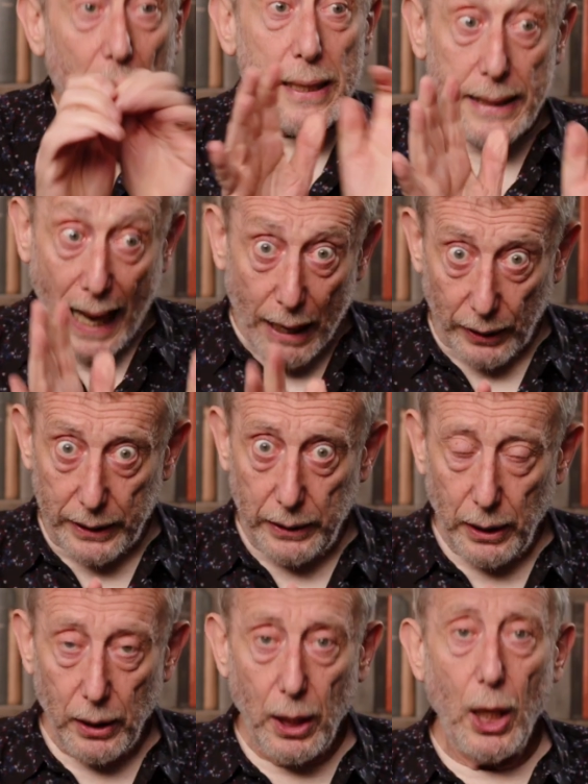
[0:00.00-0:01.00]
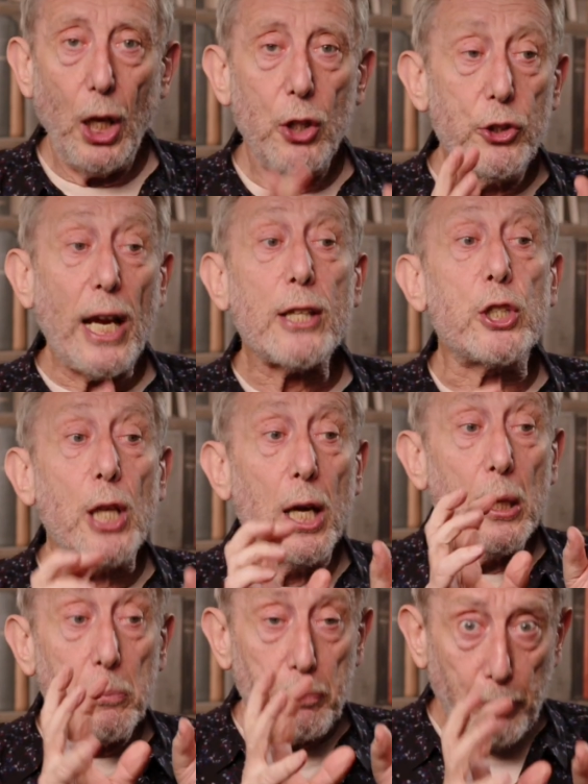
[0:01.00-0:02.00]
Darren just
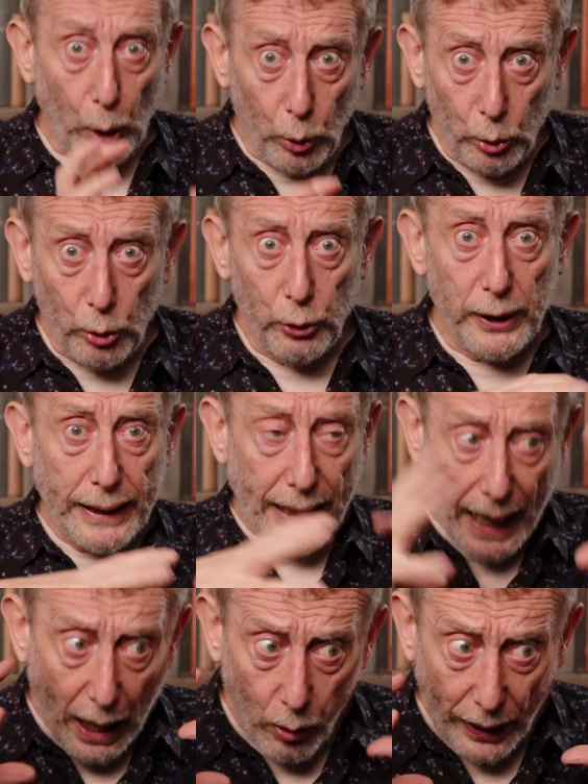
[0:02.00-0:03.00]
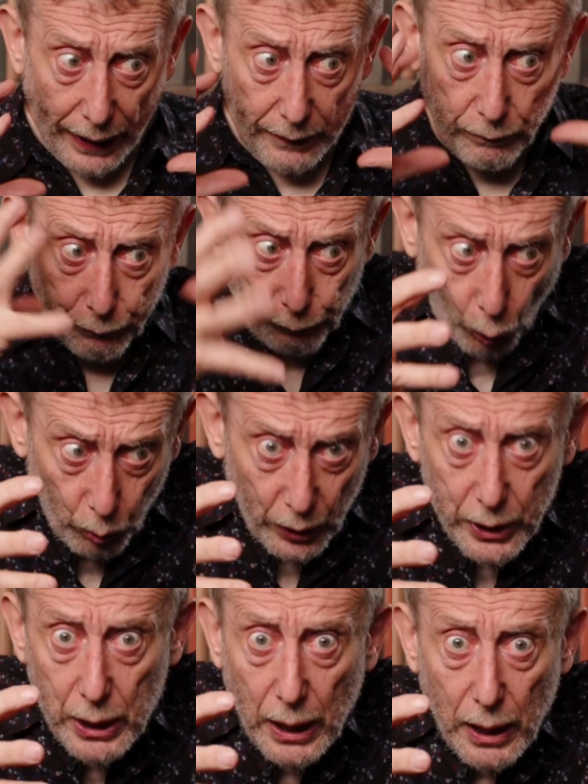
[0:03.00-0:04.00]
pulled the cow head
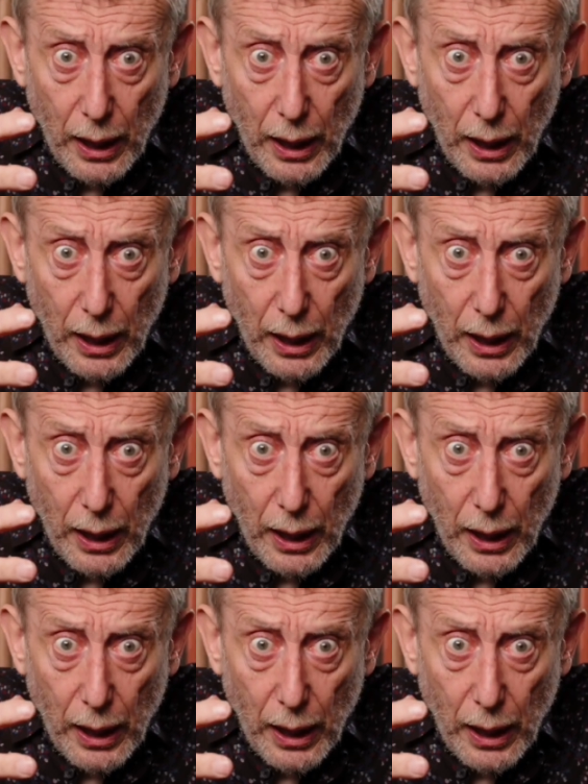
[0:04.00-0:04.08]
forward,